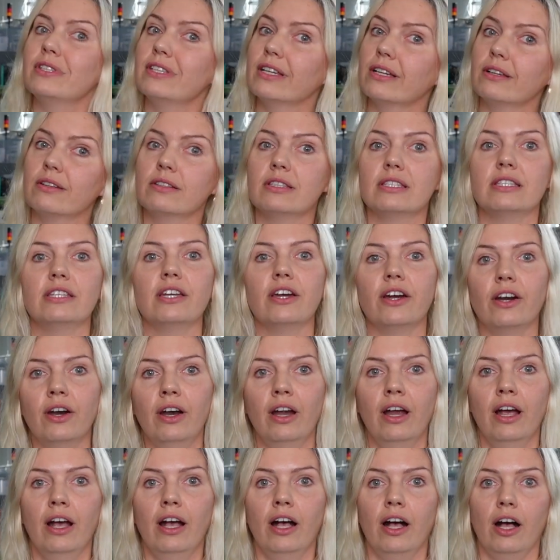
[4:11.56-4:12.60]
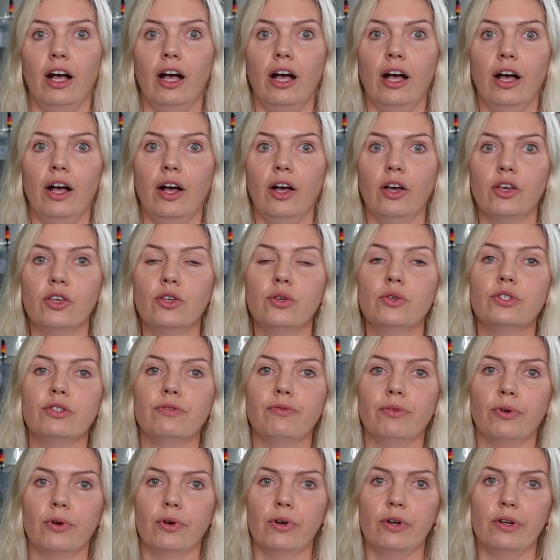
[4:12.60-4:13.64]
seconds there, used
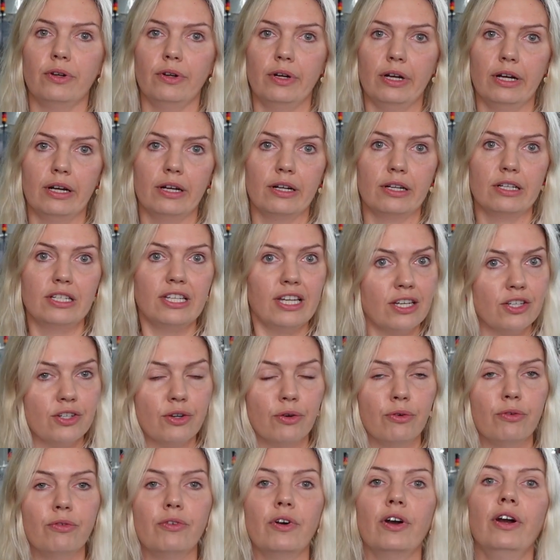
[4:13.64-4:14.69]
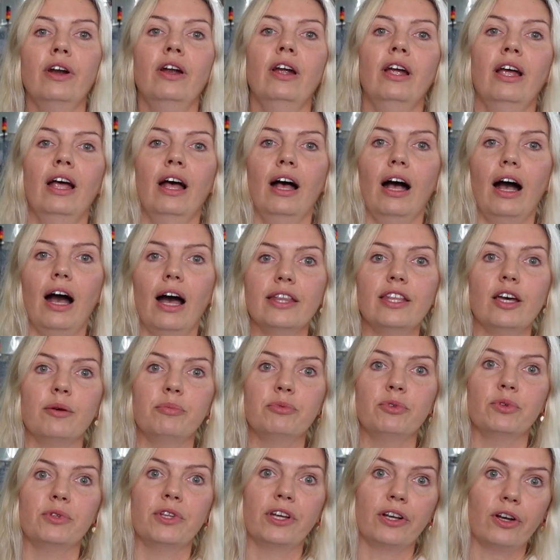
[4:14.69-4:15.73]
for changeover add
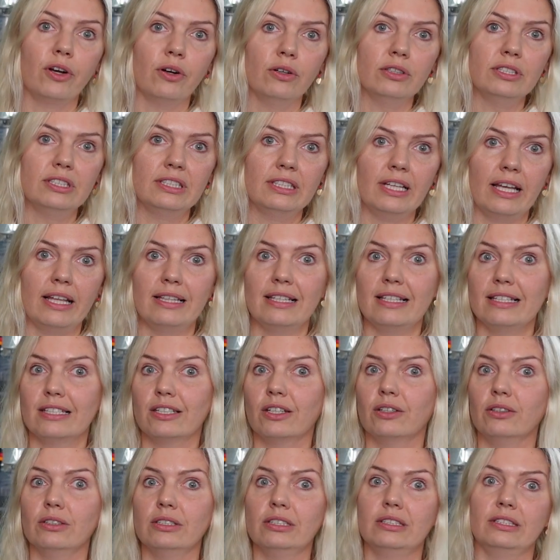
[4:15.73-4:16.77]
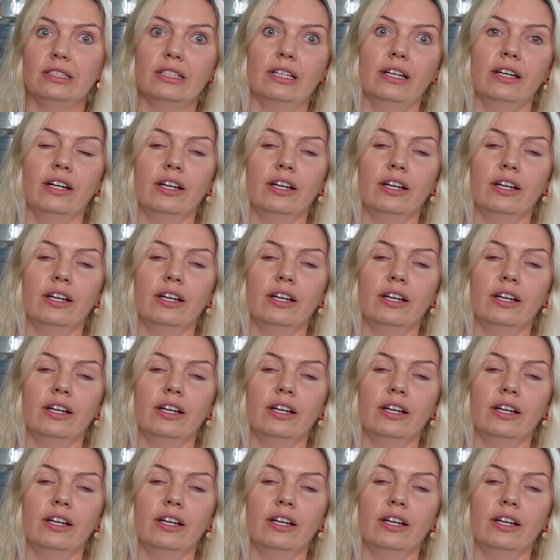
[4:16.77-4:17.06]
up to the cost, and these costs,